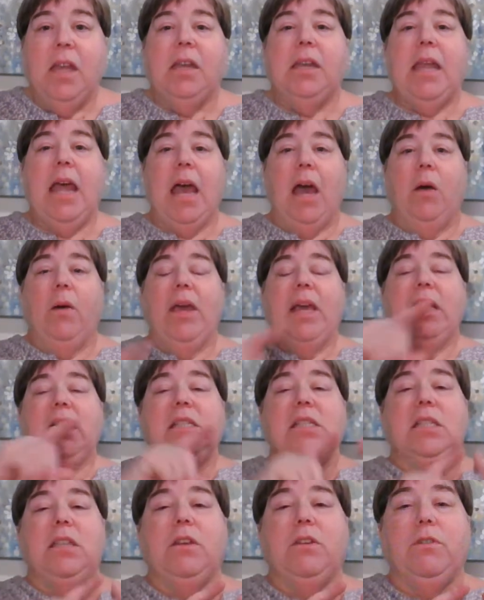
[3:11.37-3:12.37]
Now,
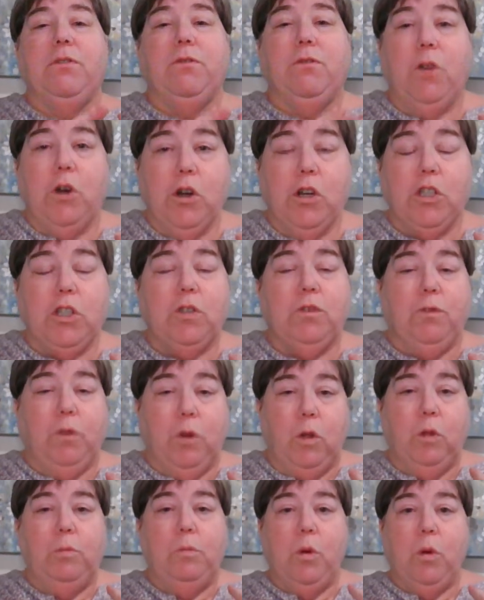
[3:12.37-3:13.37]
it's the first
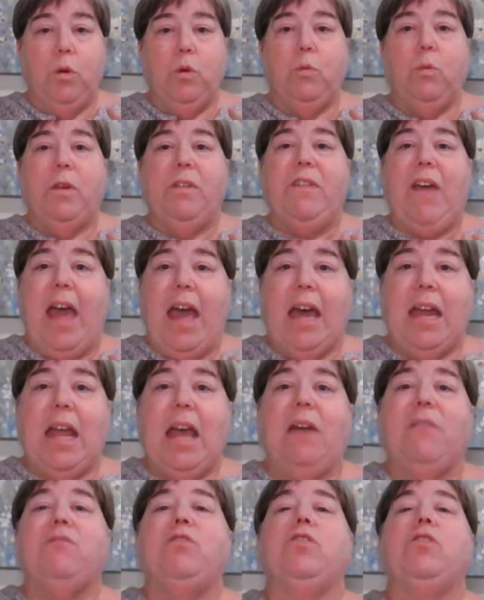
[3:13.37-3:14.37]
full moon we've had
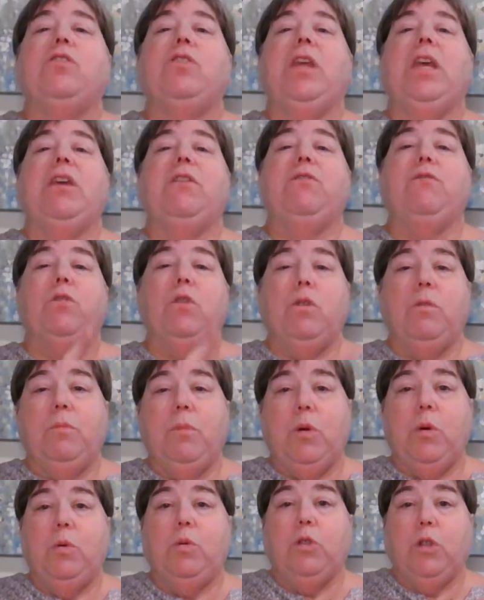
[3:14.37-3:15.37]
after the full
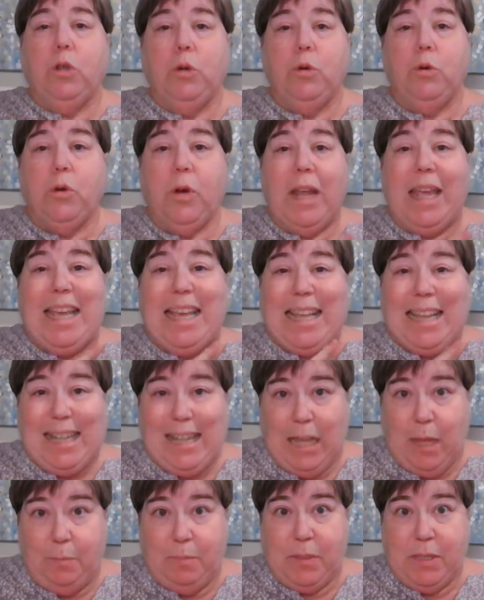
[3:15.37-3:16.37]
moon lunar
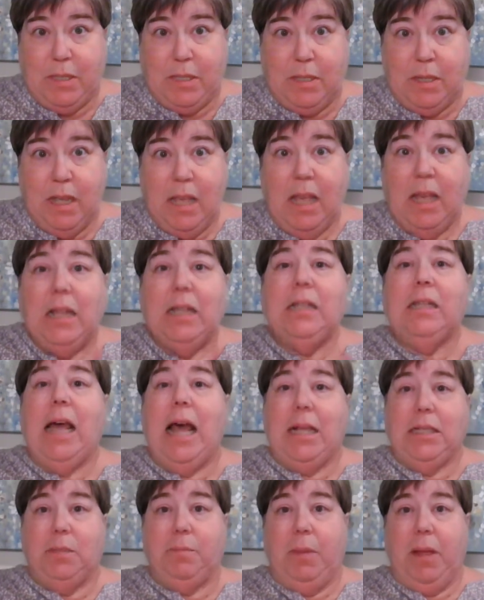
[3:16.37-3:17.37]
eclipse
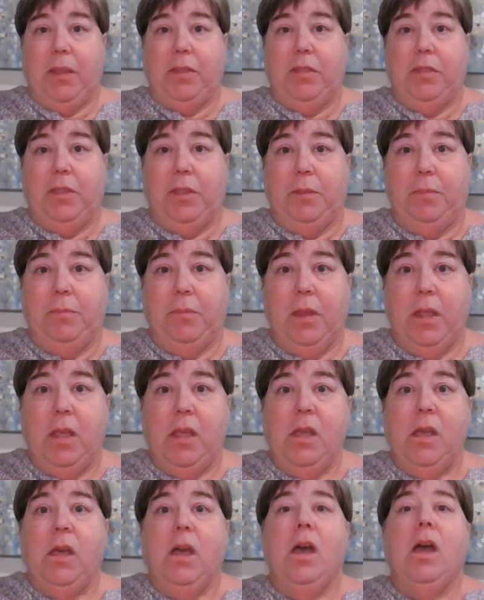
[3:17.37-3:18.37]
last month.
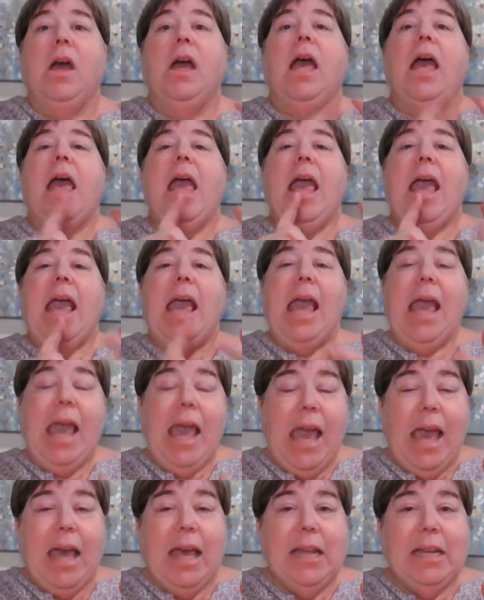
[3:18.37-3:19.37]

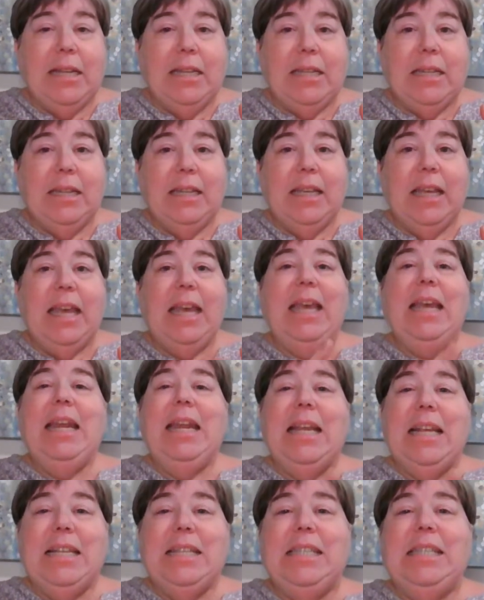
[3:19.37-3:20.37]
And it
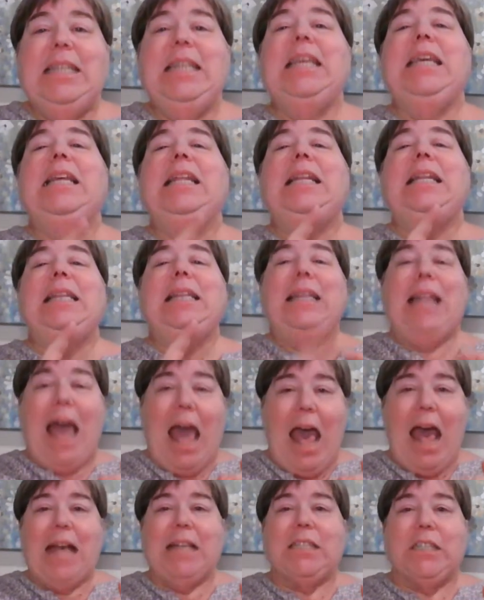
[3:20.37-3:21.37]
is the
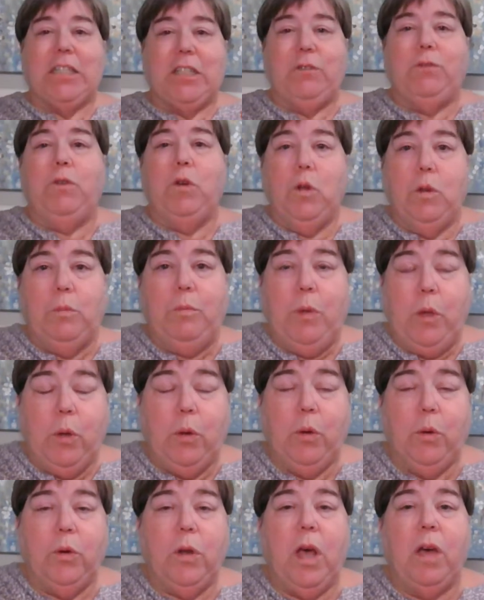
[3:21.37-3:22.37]
last full
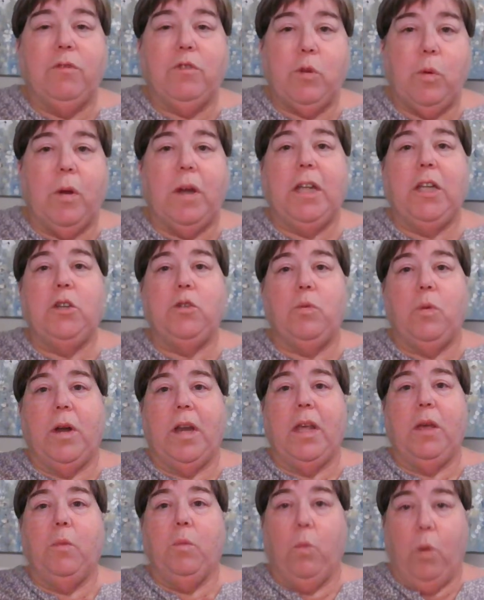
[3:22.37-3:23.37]
moon of
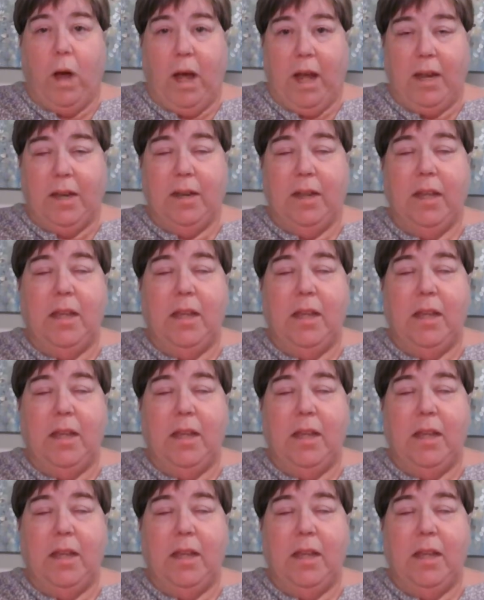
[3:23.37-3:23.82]
2021.